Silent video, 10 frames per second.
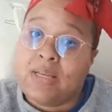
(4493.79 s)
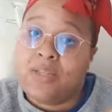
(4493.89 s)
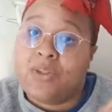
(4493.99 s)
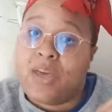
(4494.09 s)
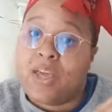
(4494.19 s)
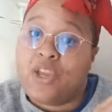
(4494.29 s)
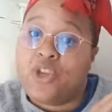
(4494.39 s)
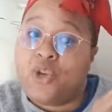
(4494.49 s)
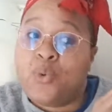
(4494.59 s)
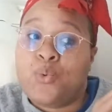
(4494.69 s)
so that
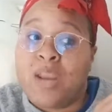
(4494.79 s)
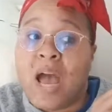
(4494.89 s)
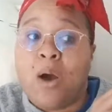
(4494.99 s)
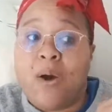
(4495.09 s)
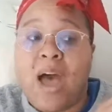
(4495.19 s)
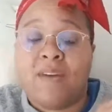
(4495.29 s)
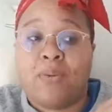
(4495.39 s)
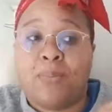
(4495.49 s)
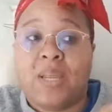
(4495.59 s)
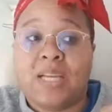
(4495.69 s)
you now have a
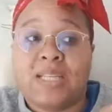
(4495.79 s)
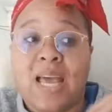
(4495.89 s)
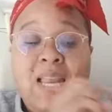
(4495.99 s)
place